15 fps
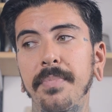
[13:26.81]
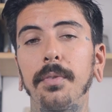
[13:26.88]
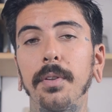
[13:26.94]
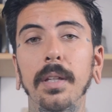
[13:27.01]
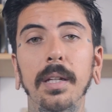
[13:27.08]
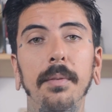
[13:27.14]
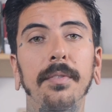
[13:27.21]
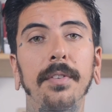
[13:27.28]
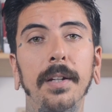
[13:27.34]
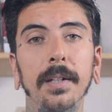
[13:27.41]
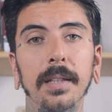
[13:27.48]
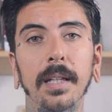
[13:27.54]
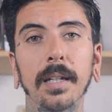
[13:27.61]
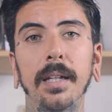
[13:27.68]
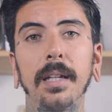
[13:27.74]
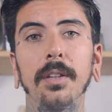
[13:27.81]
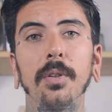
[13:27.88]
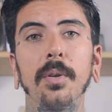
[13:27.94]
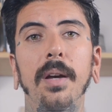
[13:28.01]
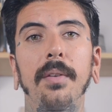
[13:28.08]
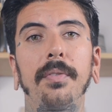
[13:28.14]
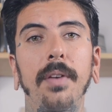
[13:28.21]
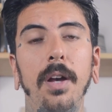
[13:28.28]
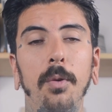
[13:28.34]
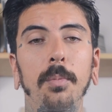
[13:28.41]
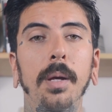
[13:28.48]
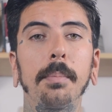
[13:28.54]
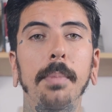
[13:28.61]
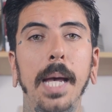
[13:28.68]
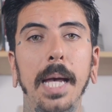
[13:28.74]
feel like I'm very lucky to have found
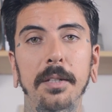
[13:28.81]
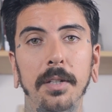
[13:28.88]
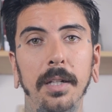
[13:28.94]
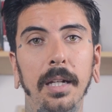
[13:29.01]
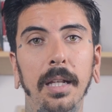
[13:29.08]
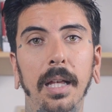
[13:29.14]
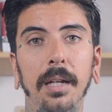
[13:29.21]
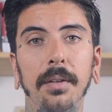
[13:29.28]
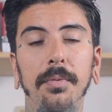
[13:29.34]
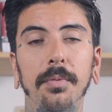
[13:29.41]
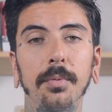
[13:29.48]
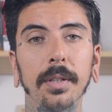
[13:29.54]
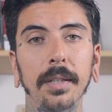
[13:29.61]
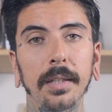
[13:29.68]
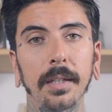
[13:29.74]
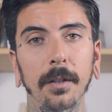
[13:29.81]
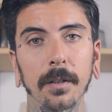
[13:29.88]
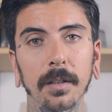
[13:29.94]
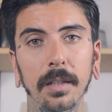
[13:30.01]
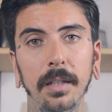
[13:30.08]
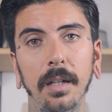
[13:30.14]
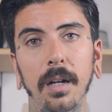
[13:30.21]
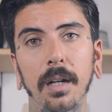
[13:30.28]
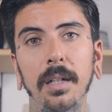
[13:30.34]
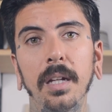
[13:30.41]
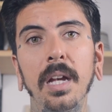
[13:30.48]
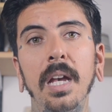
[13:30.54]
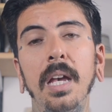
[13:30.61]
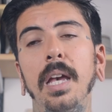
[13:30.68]
my passion in life really early on.